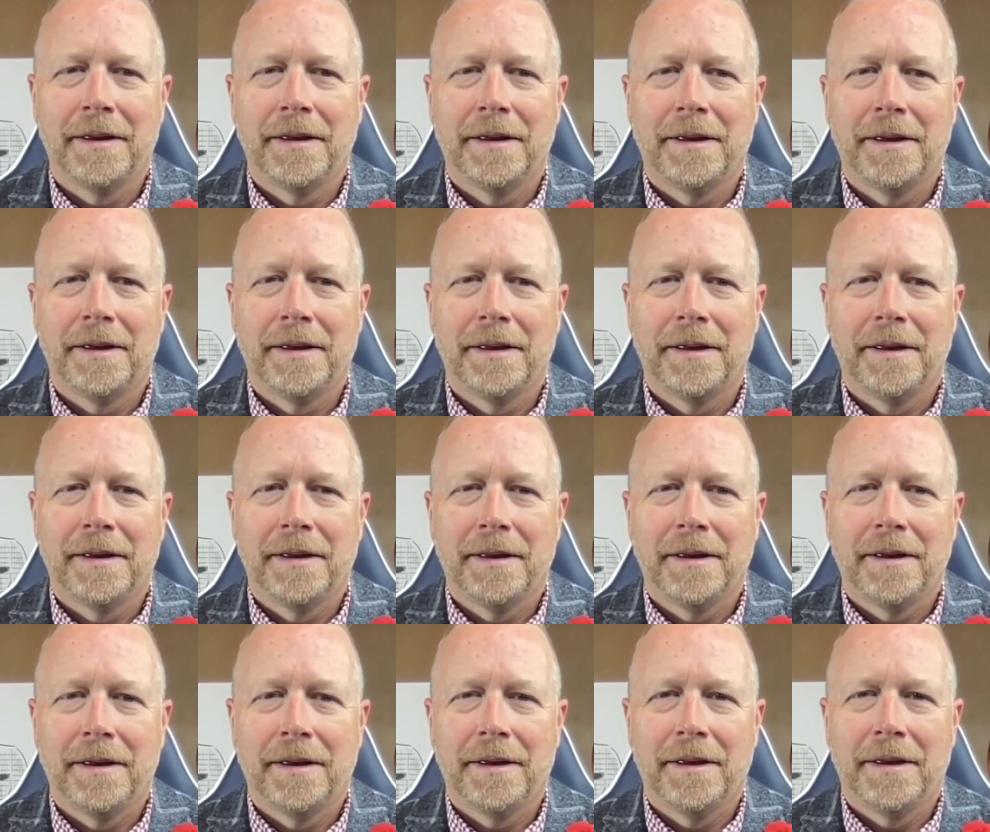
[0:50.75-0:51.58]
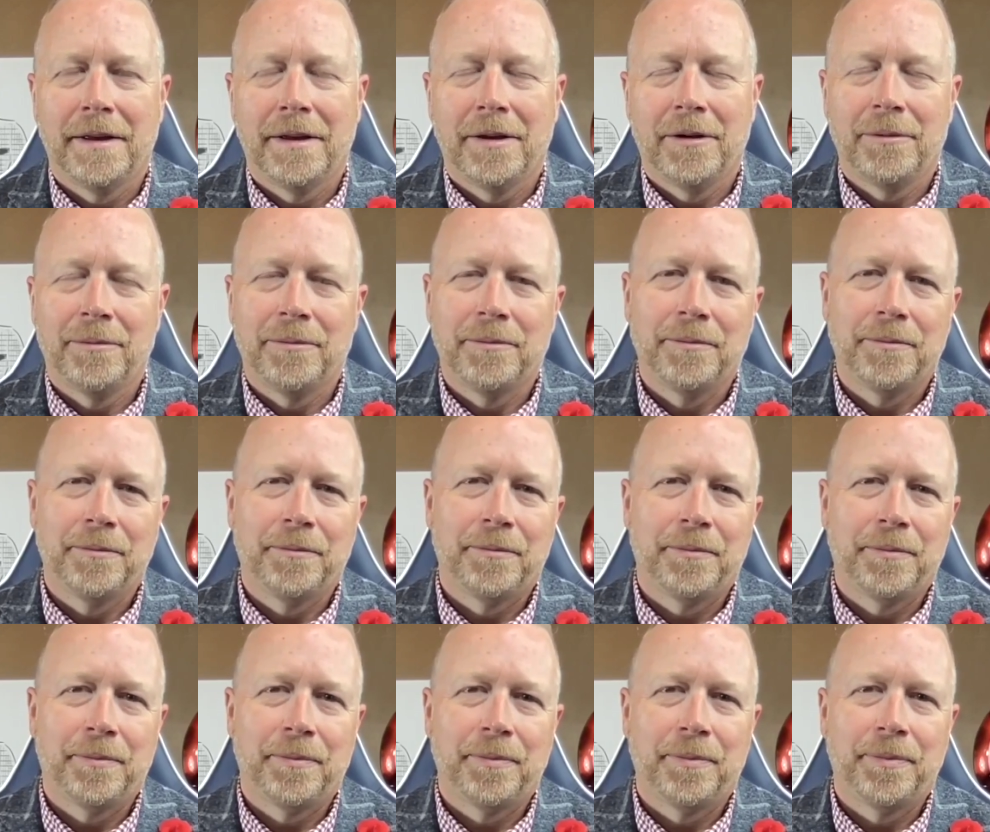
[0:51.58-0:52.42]

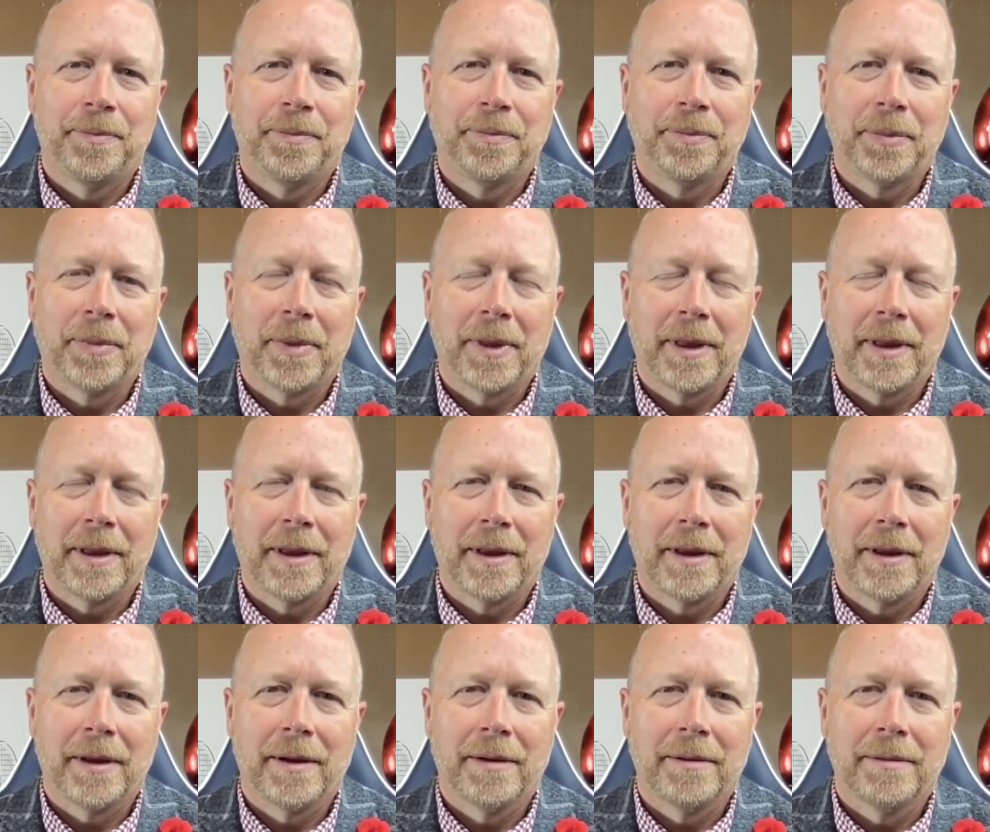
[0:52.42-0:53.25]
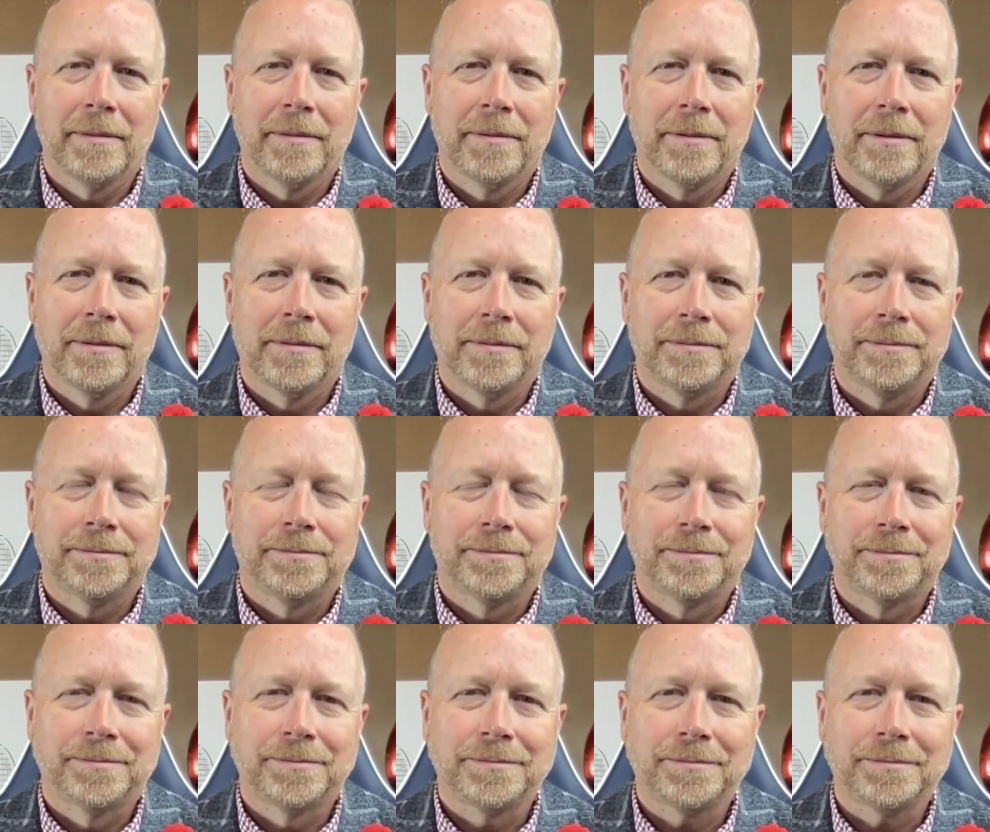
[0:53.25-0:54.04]
This person isn't speaking.